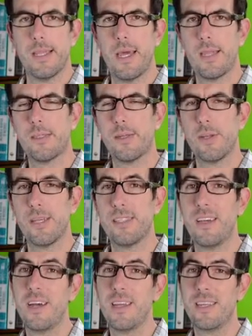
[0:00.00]
Not necessarily a
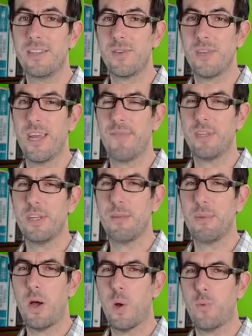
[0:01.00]
ton easier than having done the
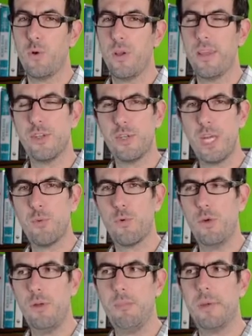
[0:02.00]
power rule and the chain
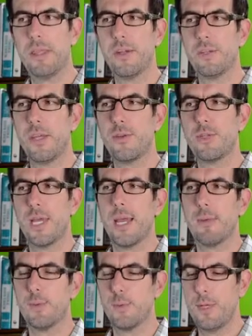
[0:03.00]
rule, but there's other
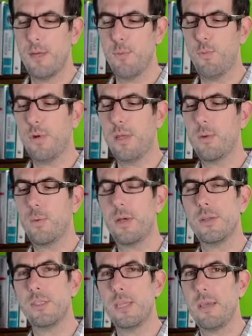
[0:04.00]
times when it really
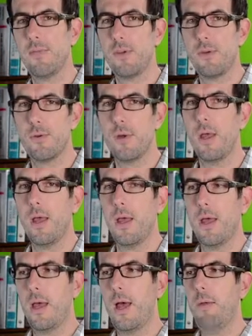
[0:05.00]
will save you
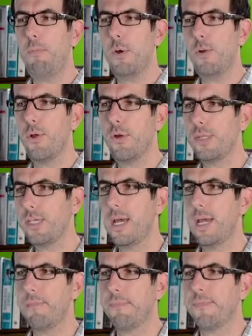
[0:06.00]
a boatload of
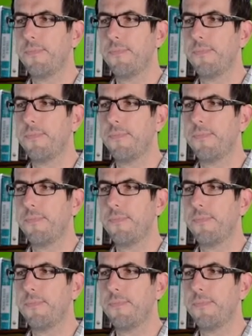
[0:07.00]
time.